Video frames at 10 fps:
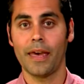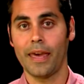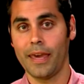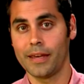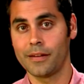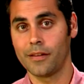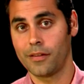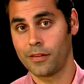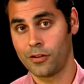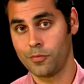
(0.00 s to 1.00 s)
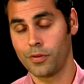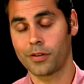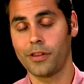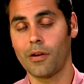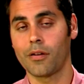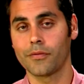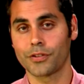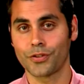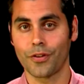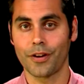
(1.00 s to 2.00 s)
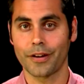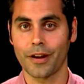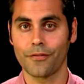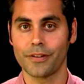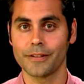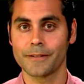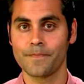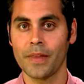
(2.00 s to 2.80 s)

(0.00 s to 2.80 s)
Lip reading: and the new book, The Art of Extraordinary Confidence.